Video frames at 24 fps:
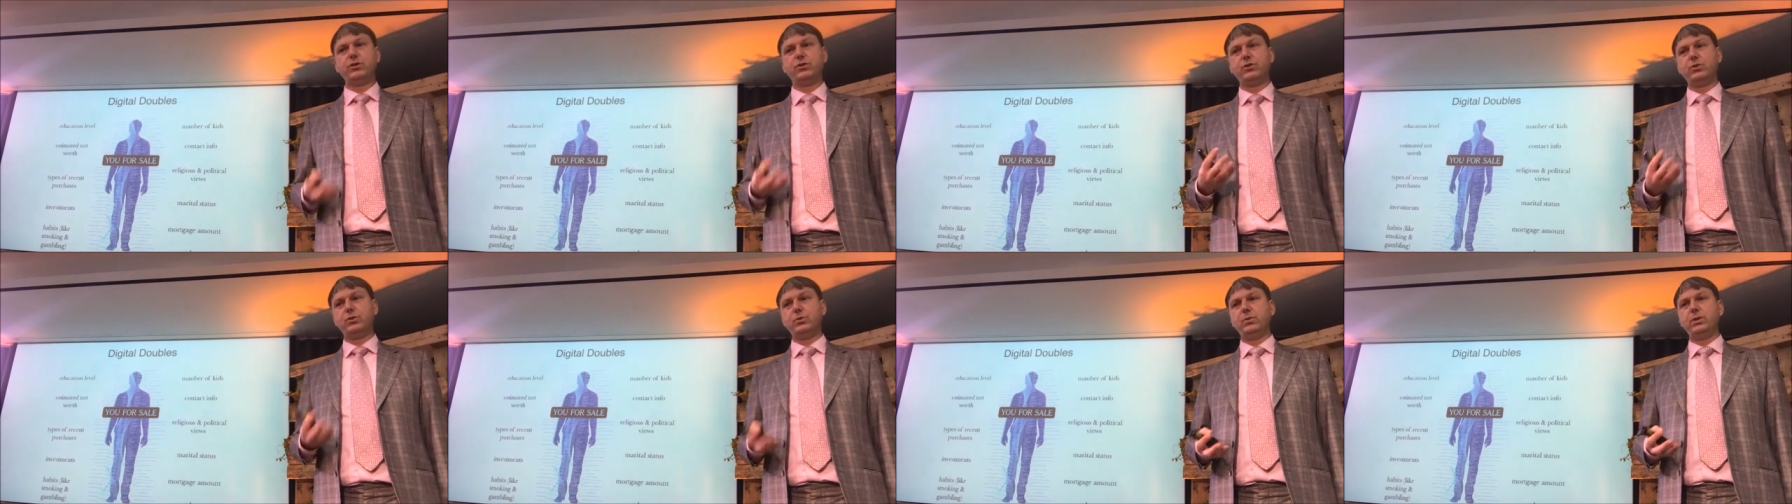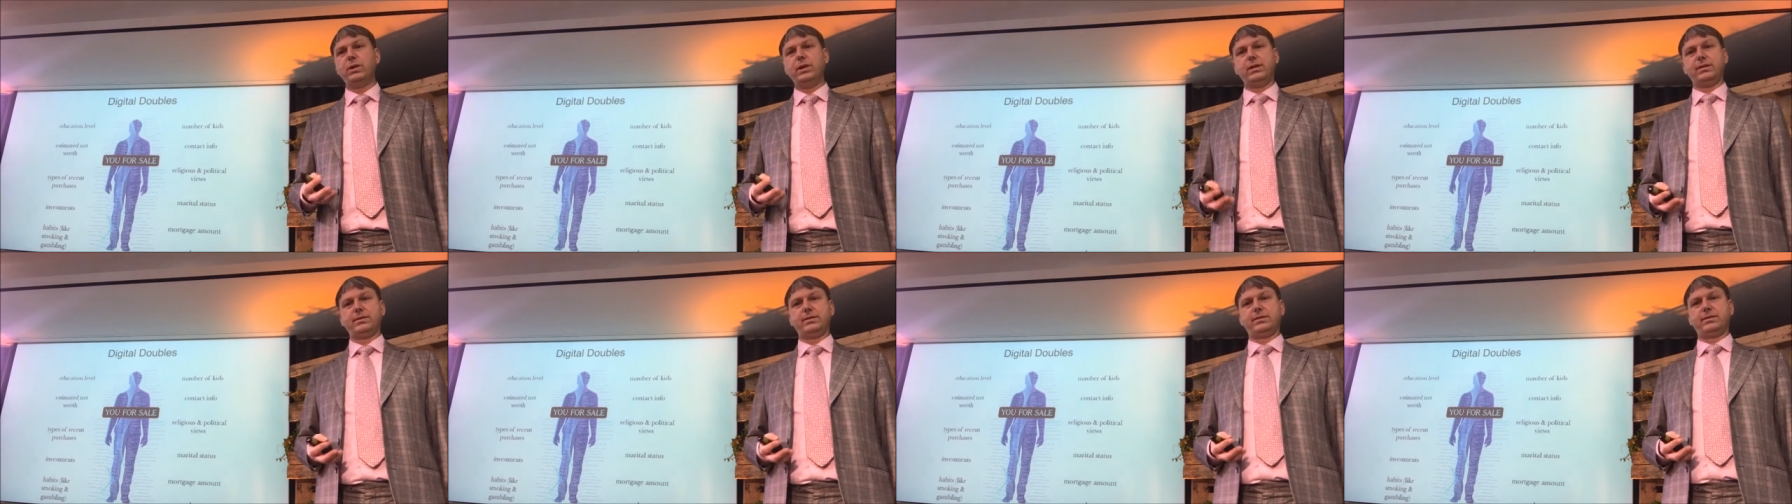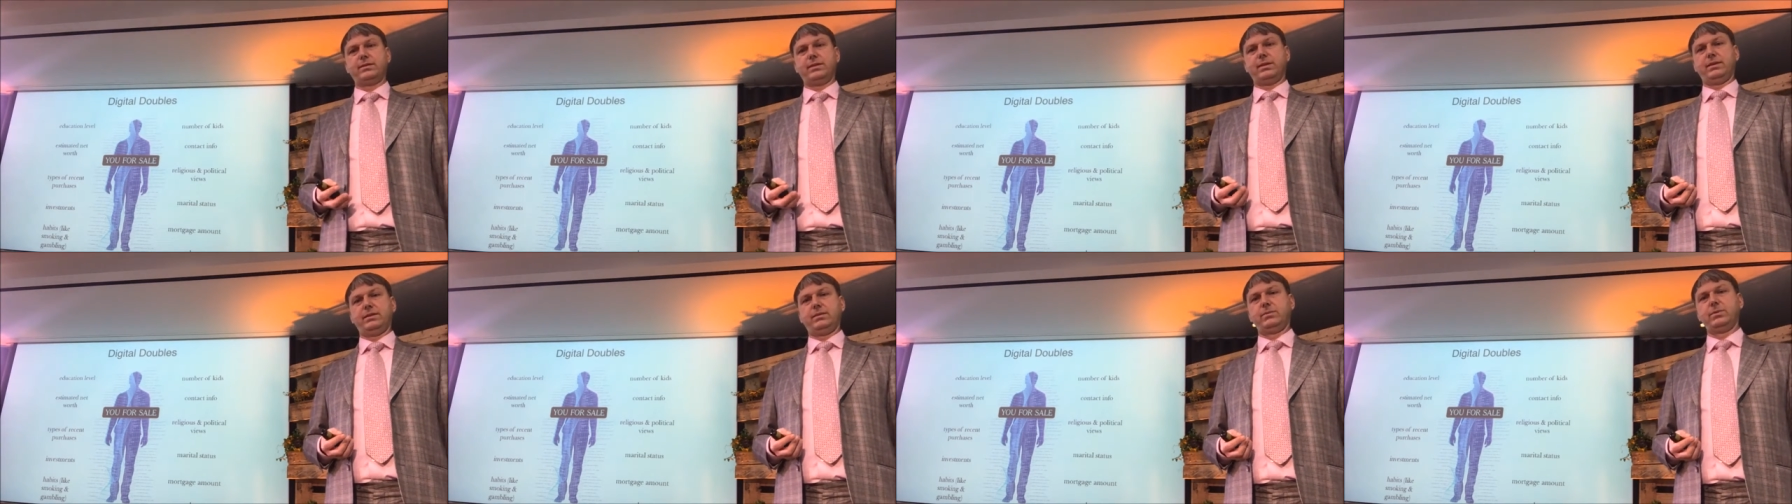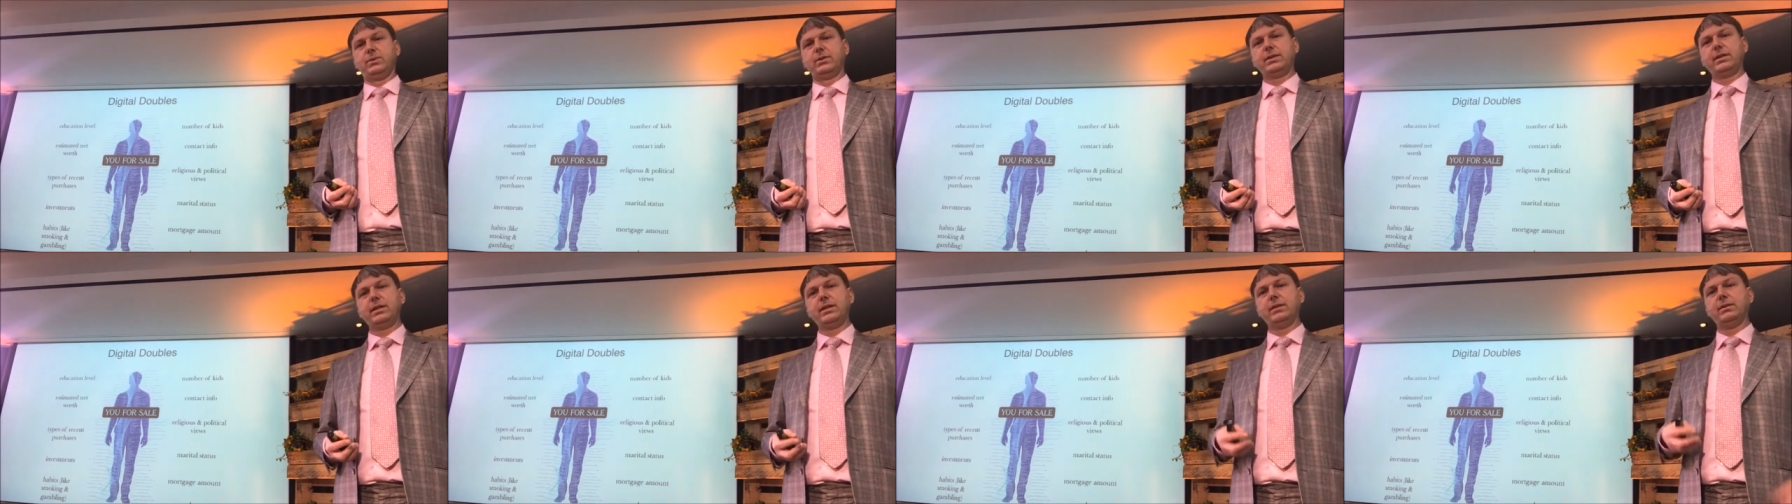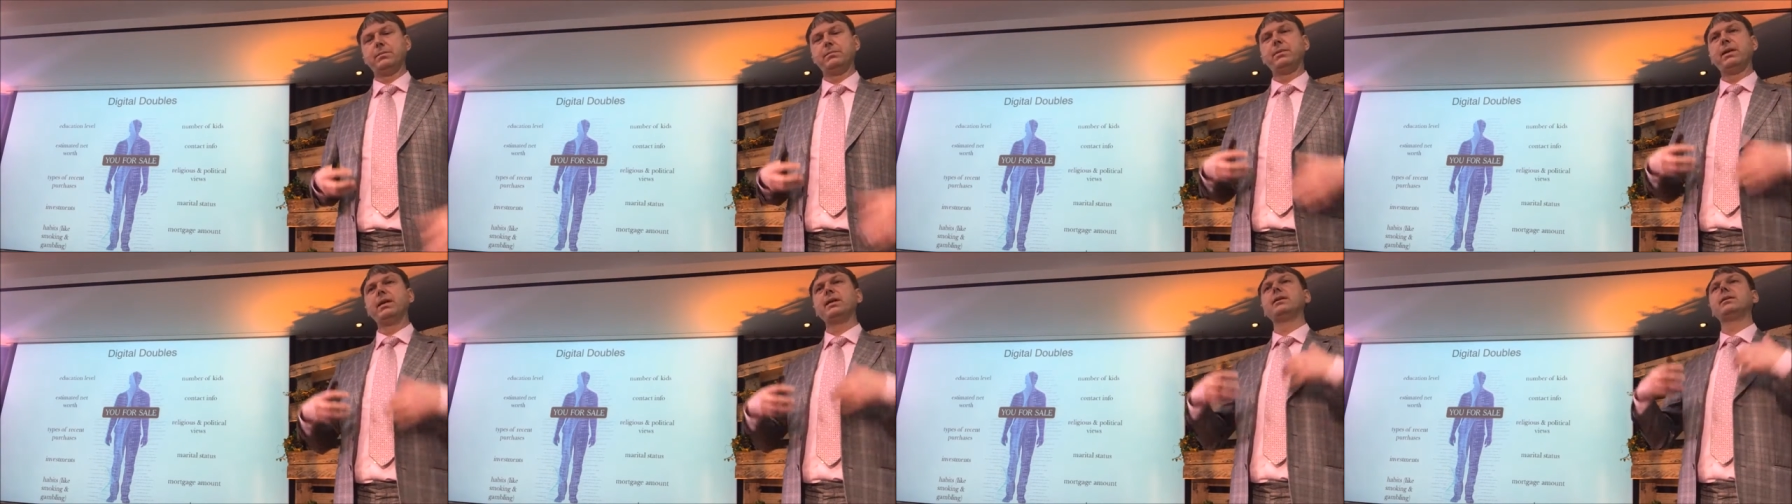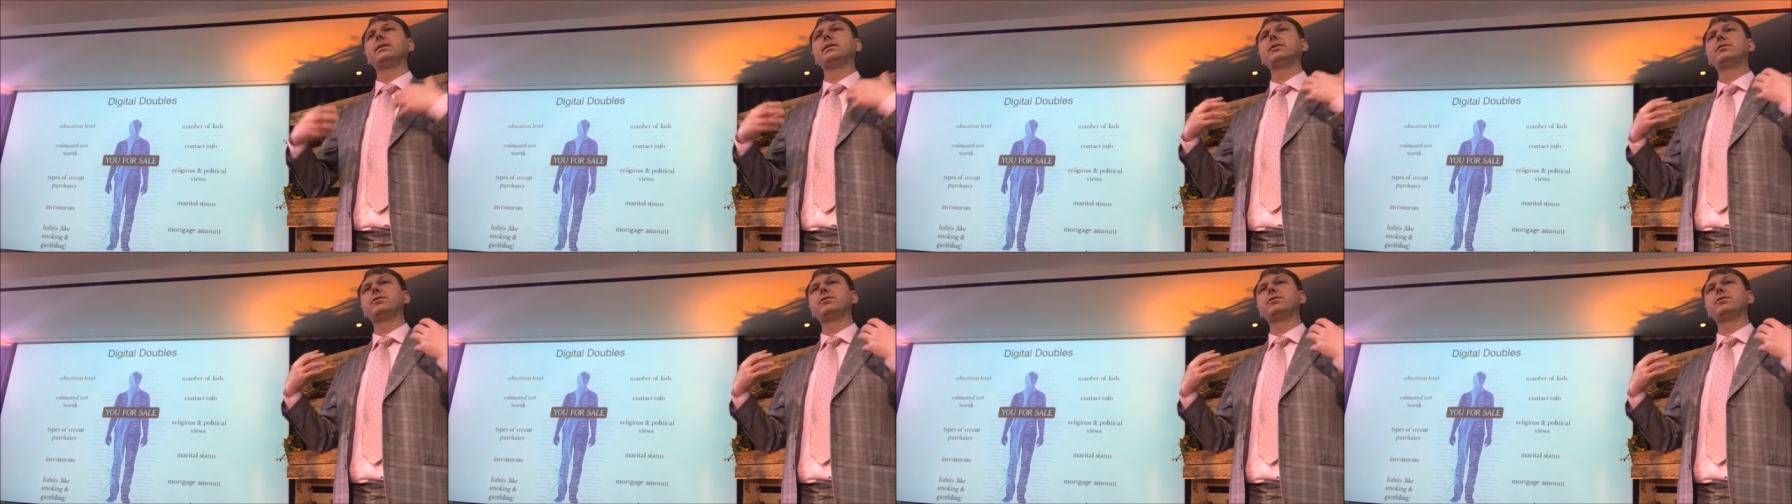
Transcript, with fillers: to us and one can make